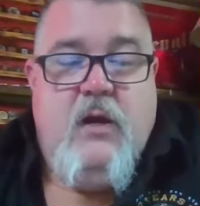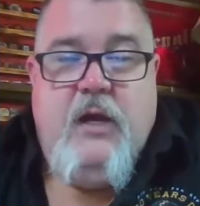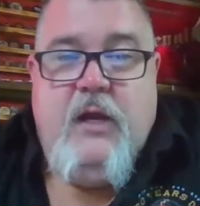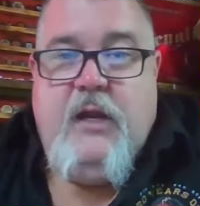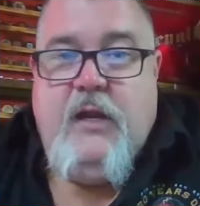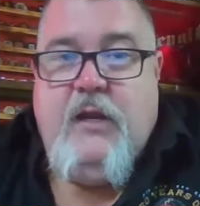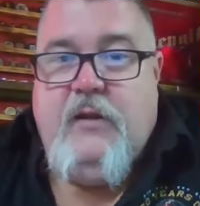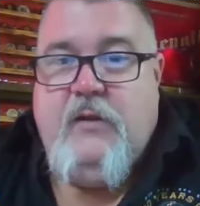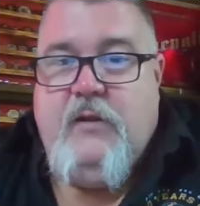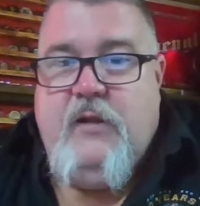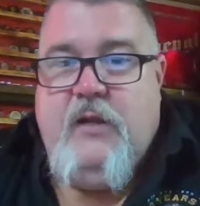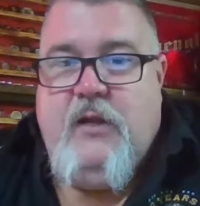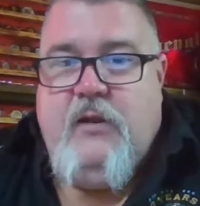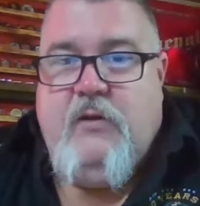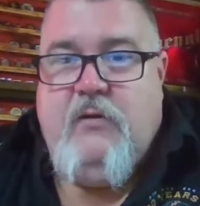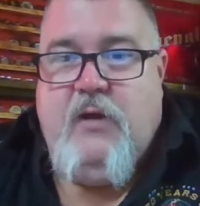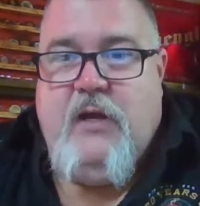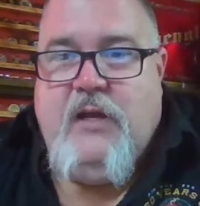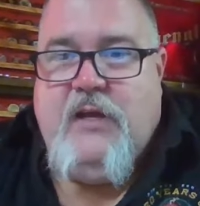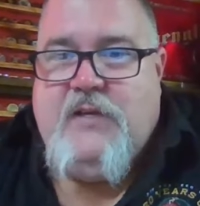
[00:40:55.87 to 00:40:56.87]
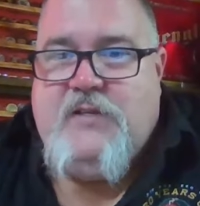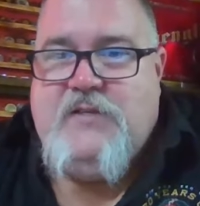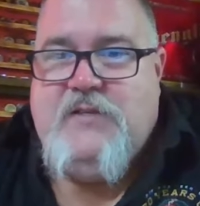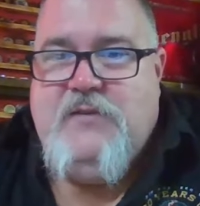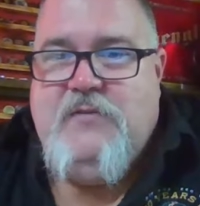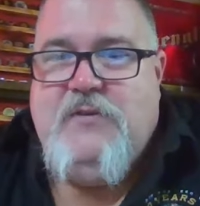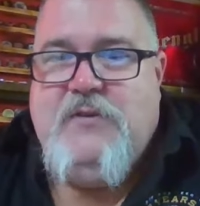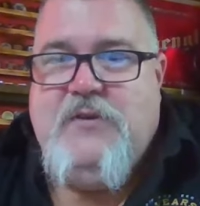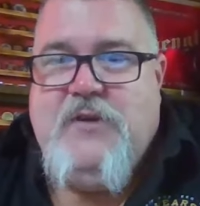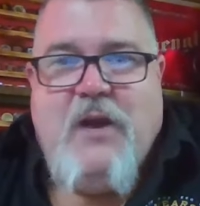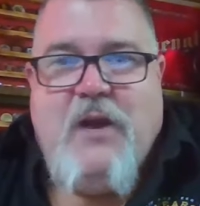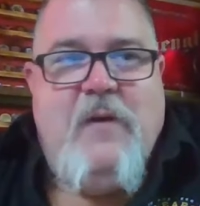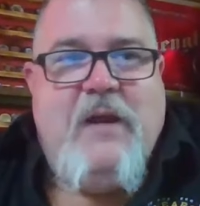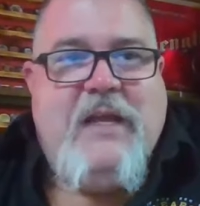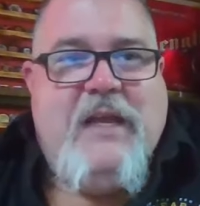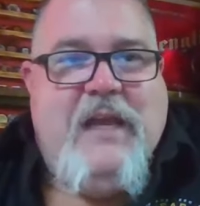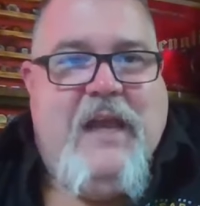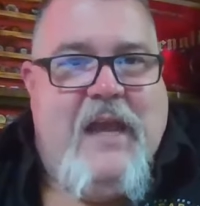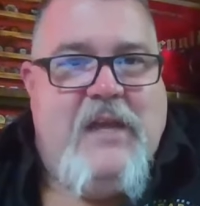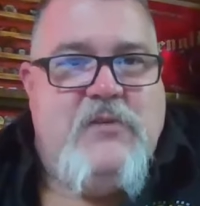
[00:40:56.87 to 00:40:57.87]
And you know, I guess you know, talk about
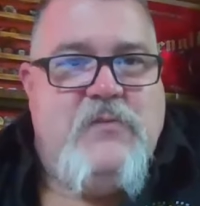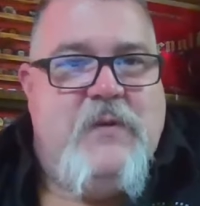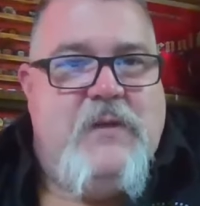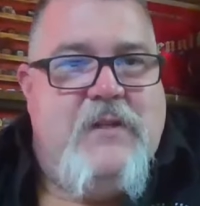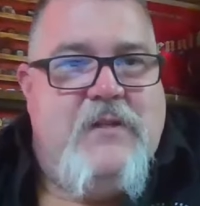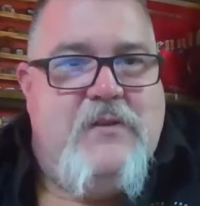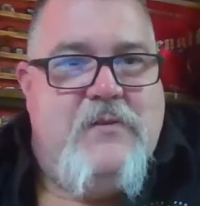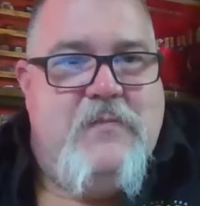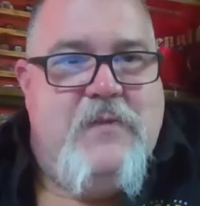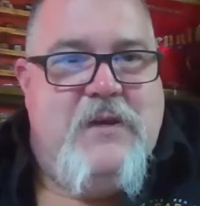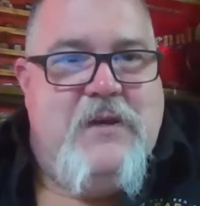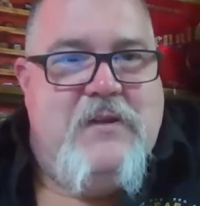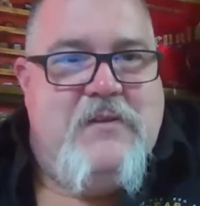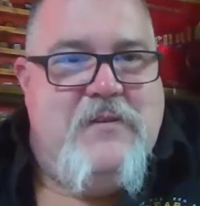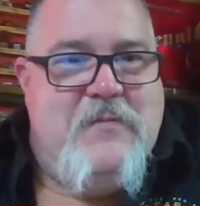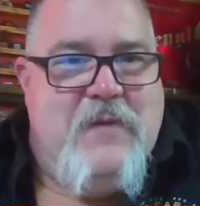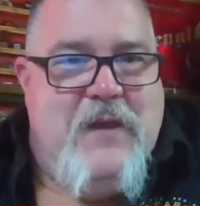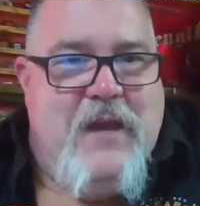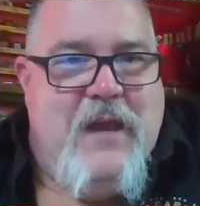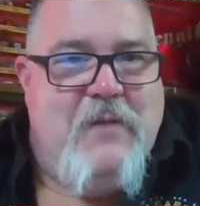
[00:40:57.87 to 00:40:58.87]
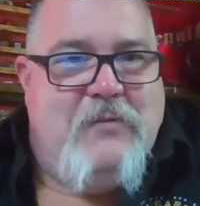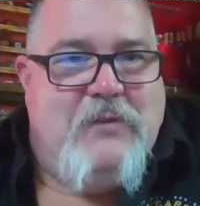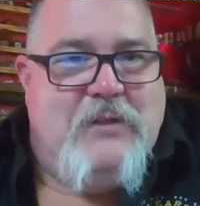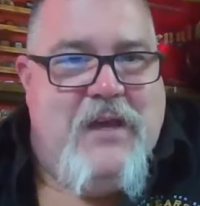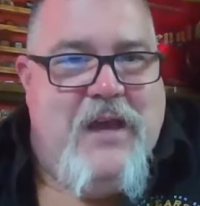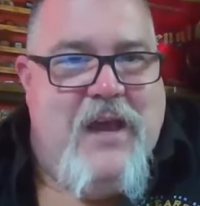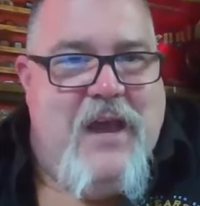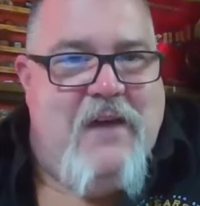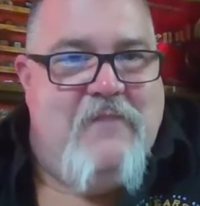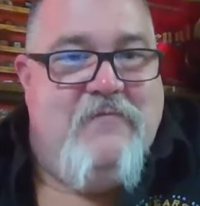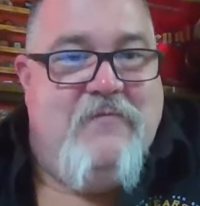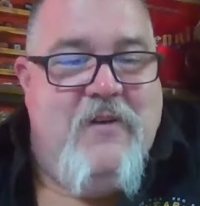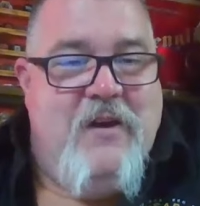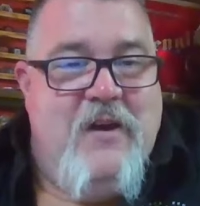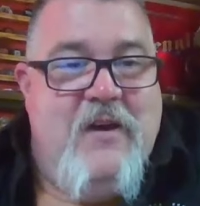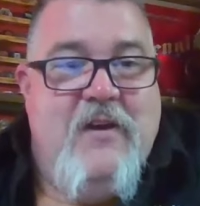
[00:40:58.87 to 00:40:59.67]
engagement to be to be able to have